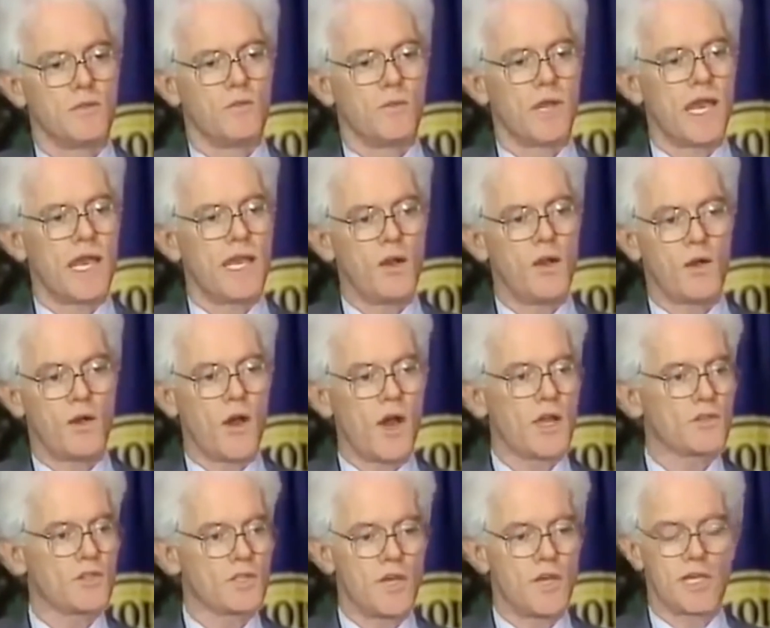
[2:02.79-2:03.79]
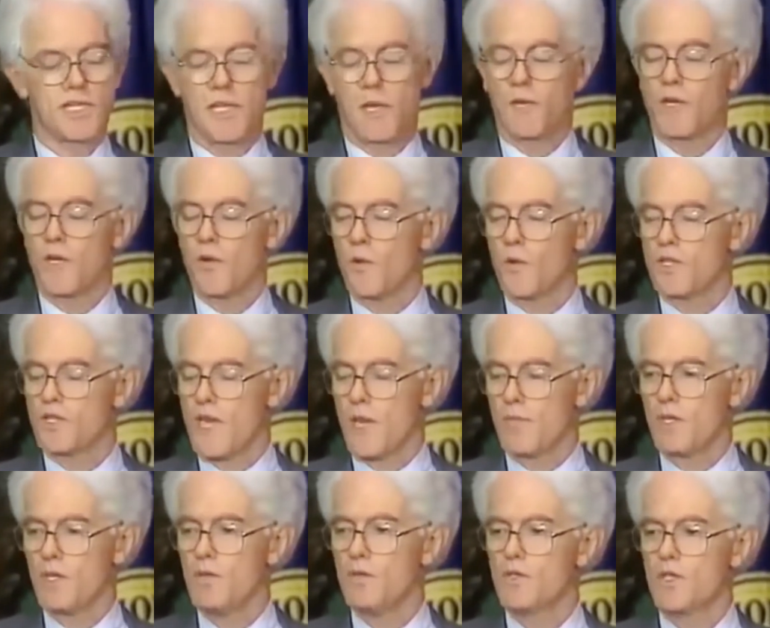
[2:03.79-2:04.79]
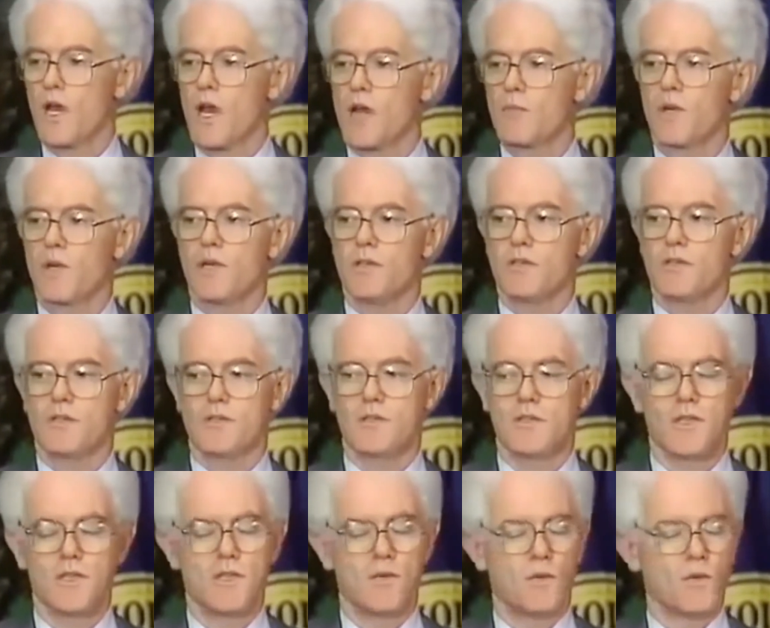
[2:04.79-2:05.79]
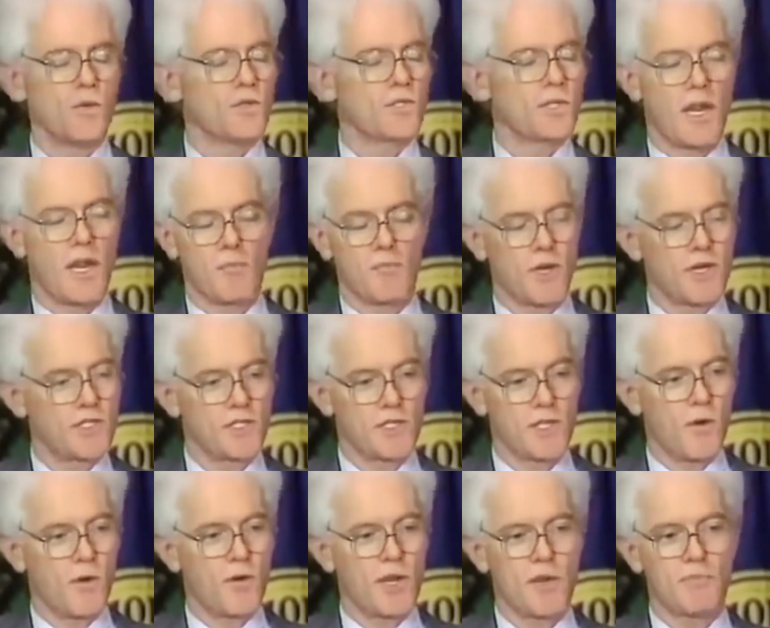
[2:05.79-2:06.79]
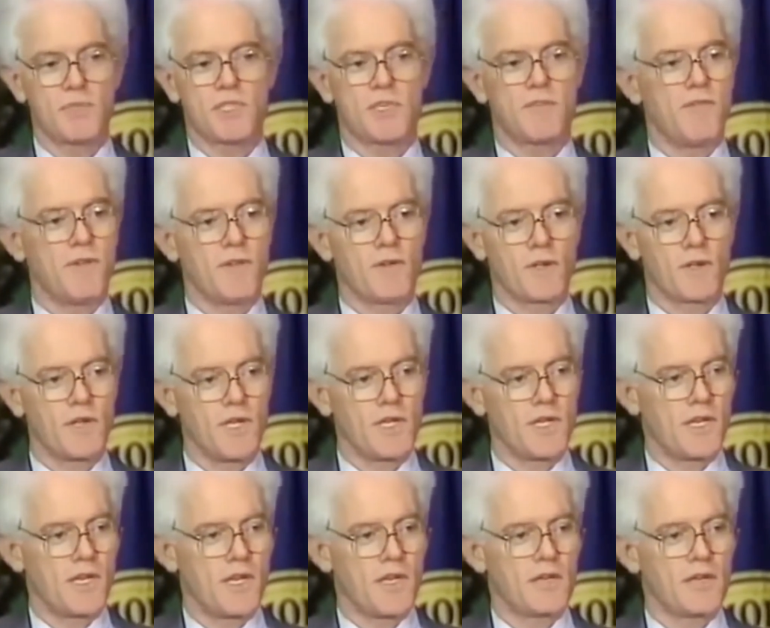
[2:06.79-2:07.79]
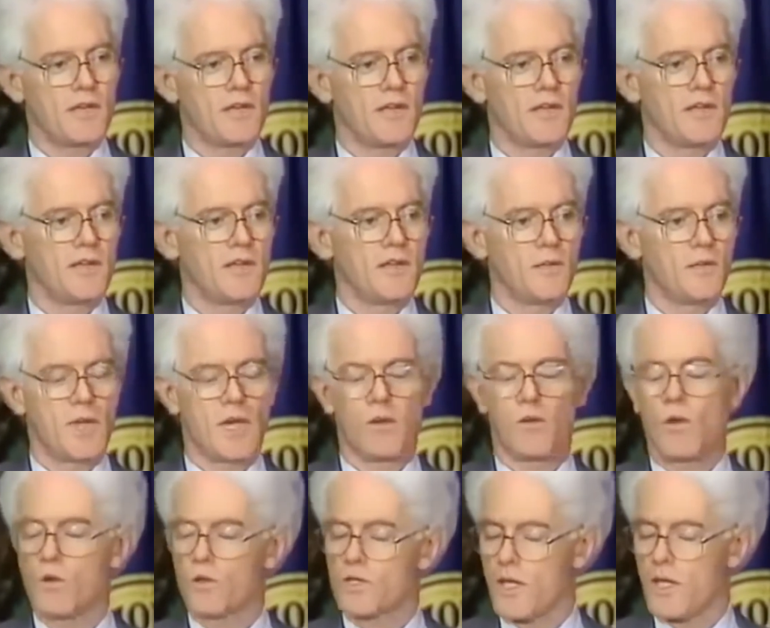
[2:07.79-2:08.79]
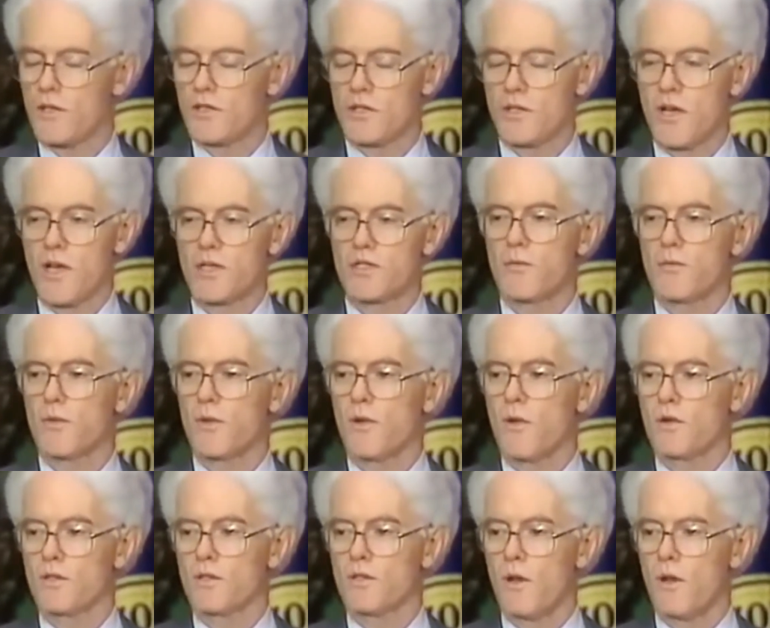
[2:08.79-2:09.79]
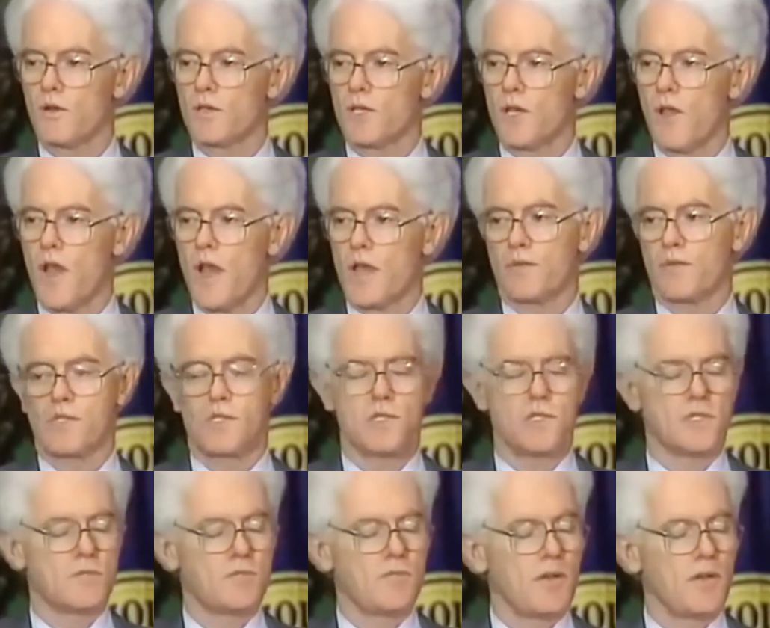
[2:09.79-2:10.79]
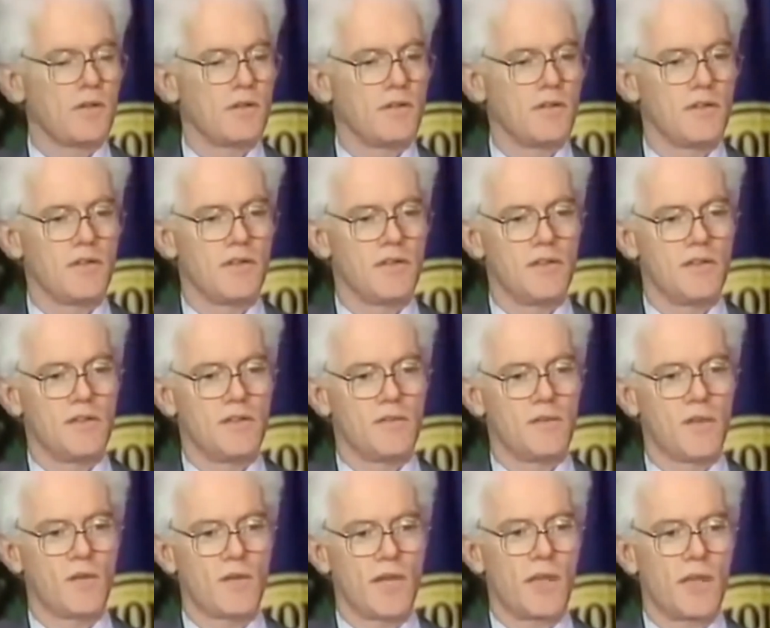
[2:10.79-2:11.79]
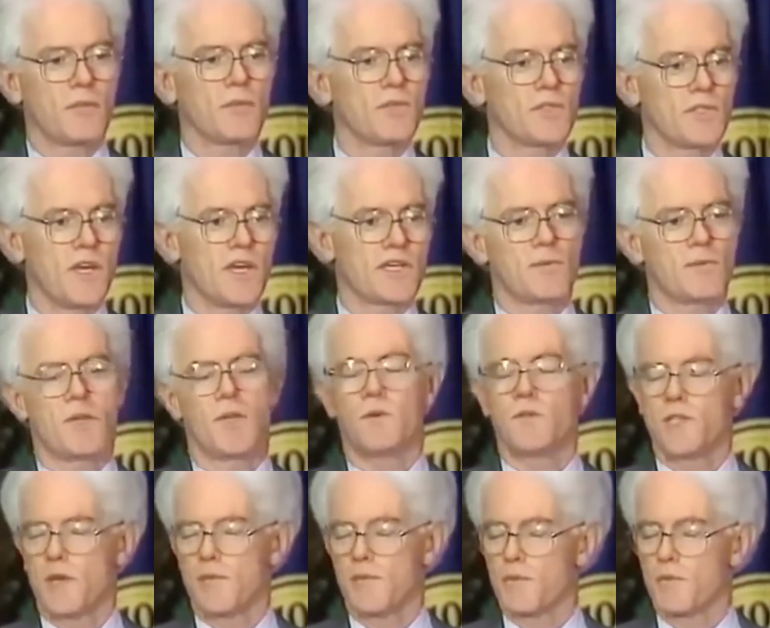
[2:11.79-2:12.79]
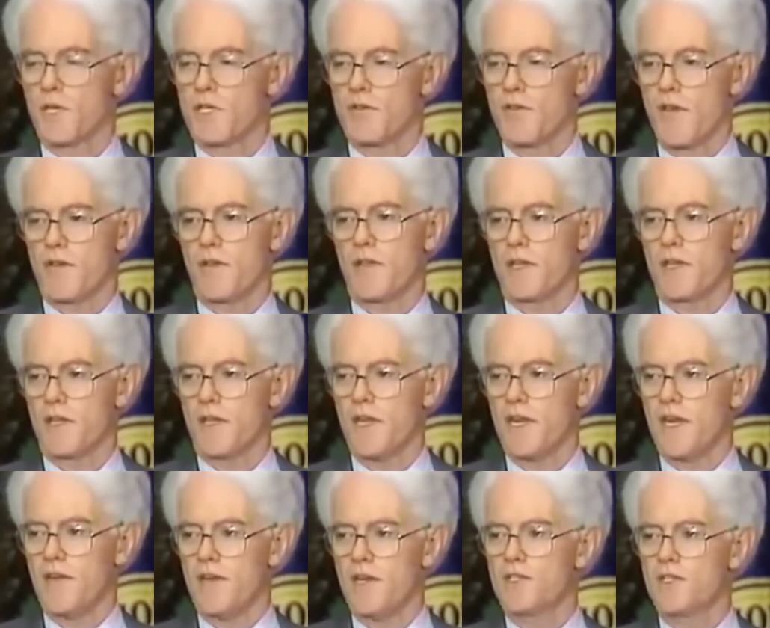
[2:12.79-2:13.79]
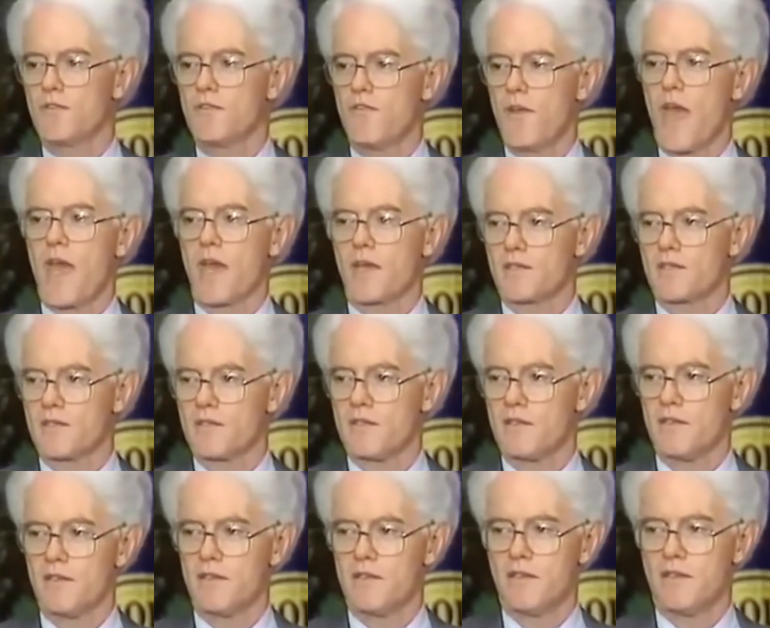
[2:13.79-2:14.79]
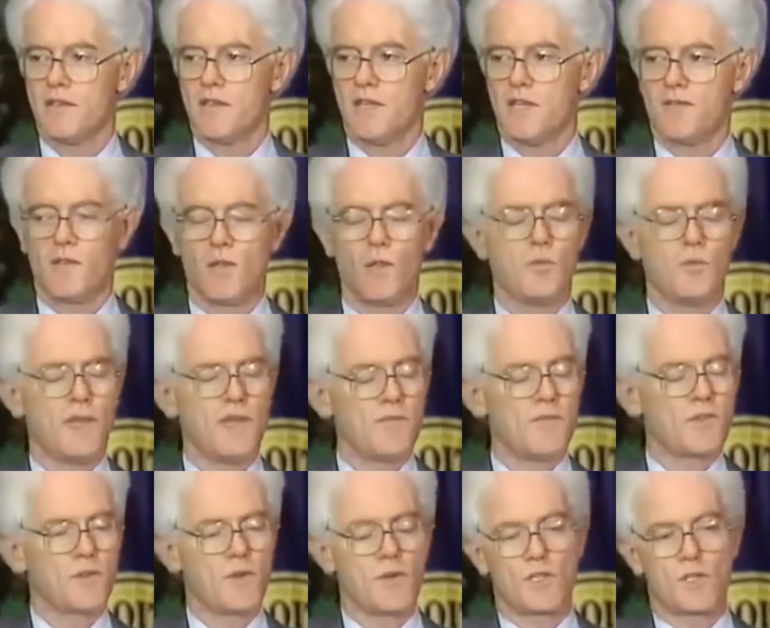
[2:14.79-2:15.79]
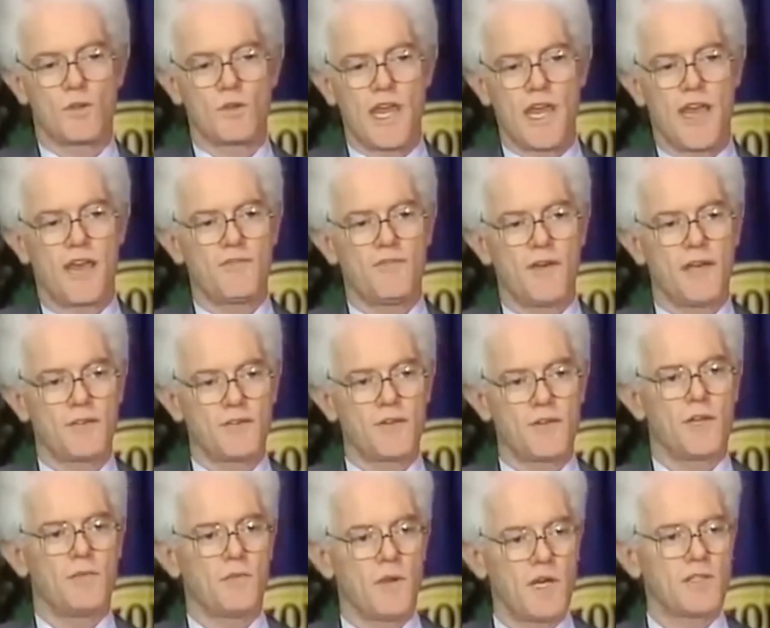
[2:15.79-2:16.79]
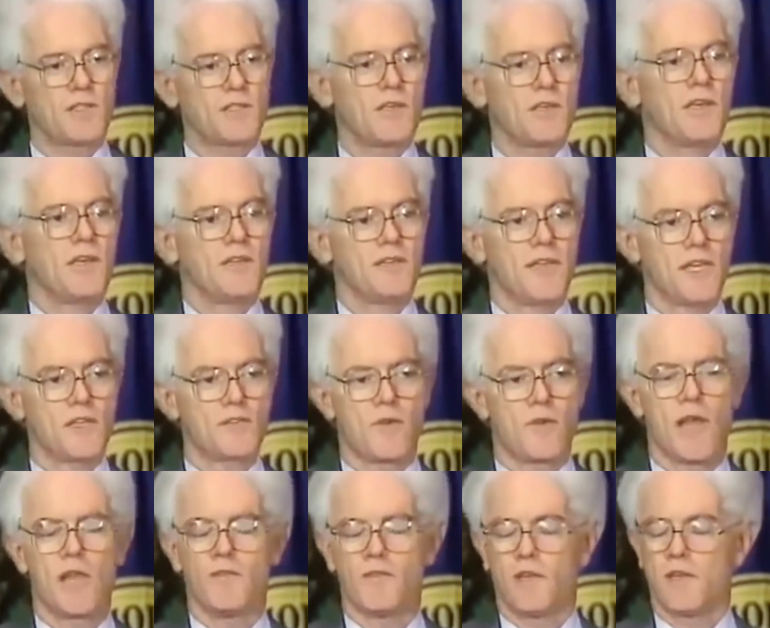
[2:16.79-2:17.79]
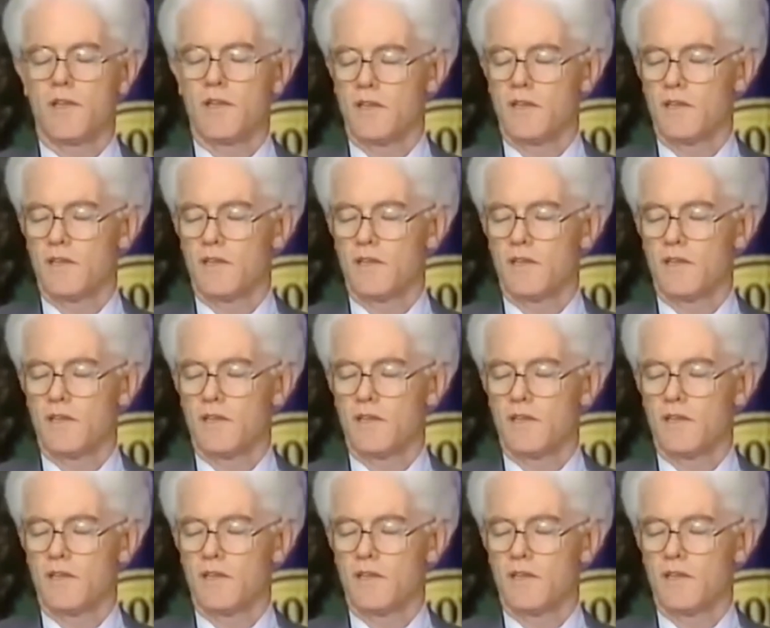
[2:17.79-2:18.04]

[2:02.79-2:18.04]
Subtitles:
When I own auto stocks, I want to know what's happening to used car prices. When used car prices are going up, it's a very good indicator. When I own hotel stocks, I want to know what hotel occupancies about. When I own chemical stocks, I want to know what's happening to the price of ethylene. These are facts. If aluminum inventories go down 5 straight months, that's relevant.